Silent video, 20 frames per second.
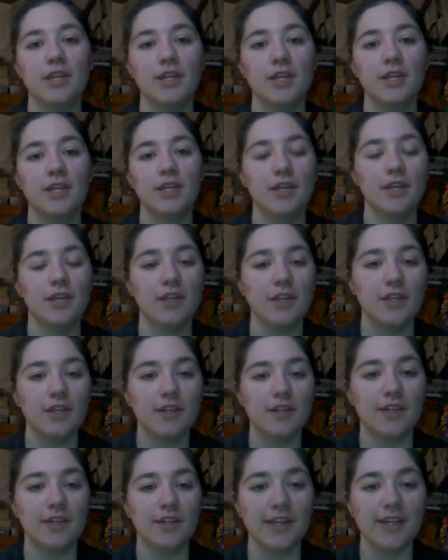like
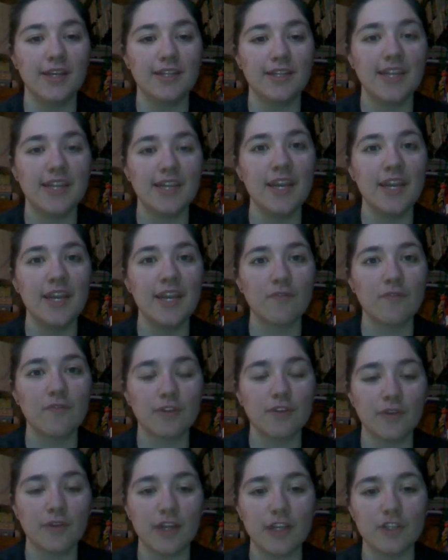ten different
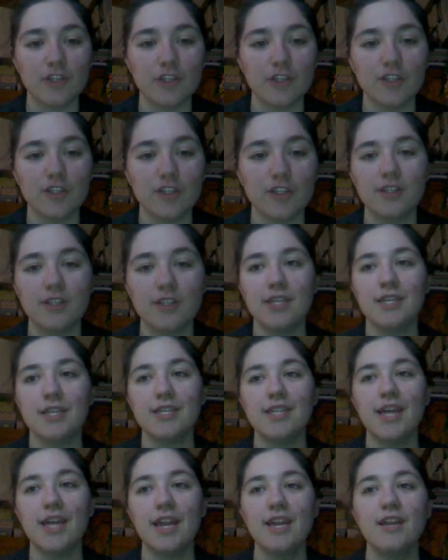locations in ten
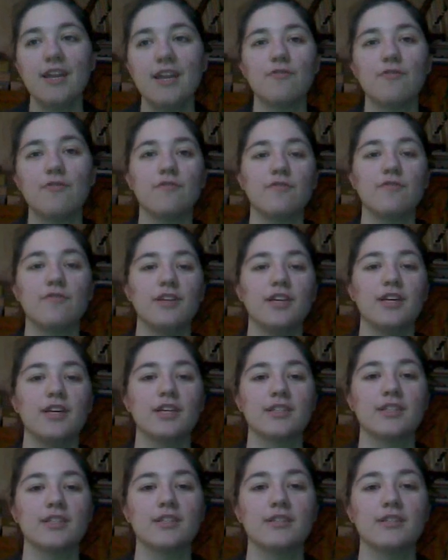different funny
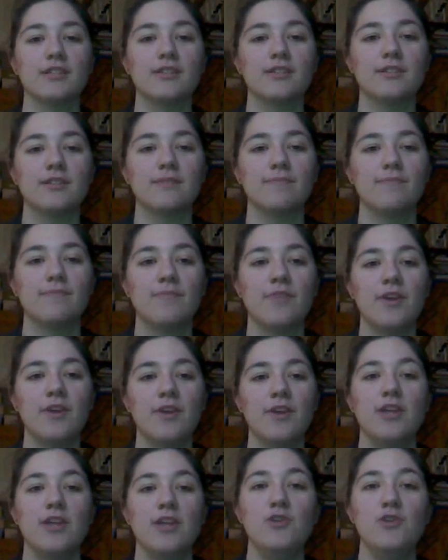accents.
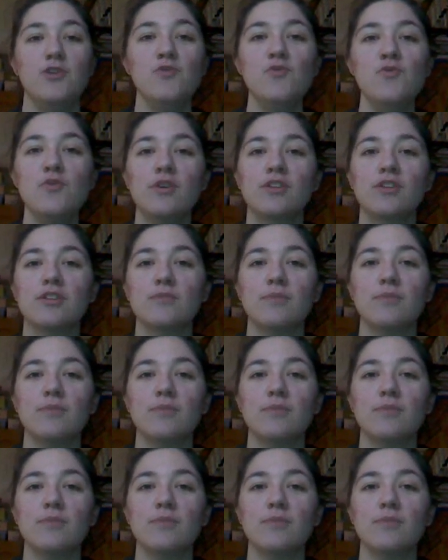You are smart.